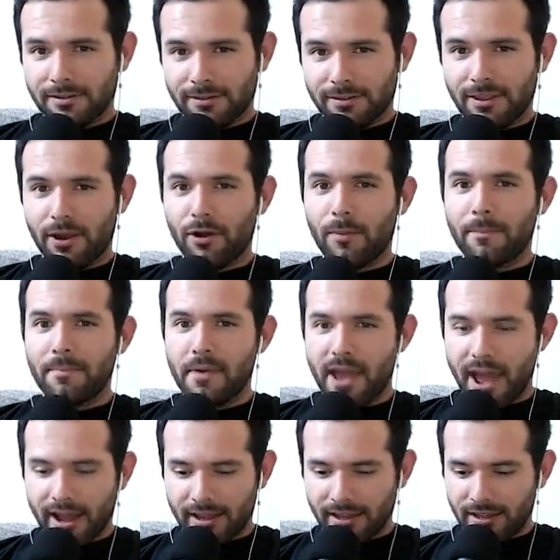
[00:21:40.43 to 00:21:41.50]
They're
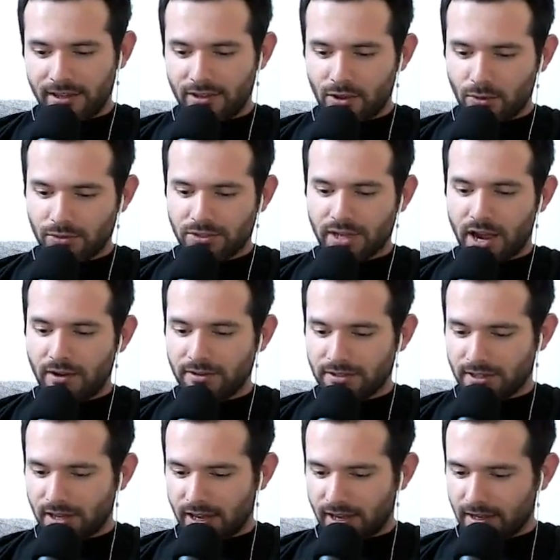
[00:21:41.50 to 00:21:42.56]
back in the Osiris
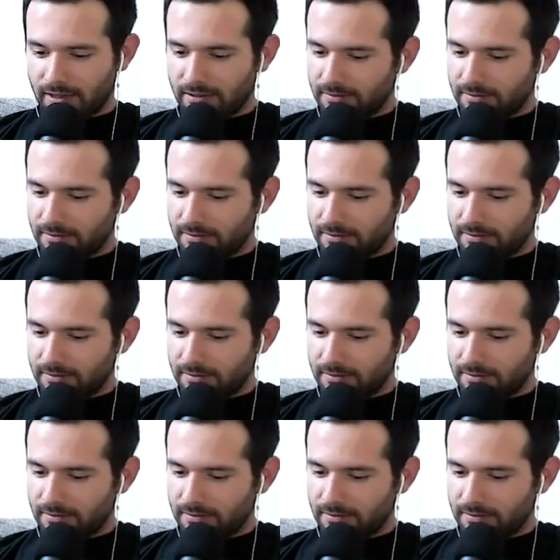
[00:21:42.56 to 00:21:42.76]
gang.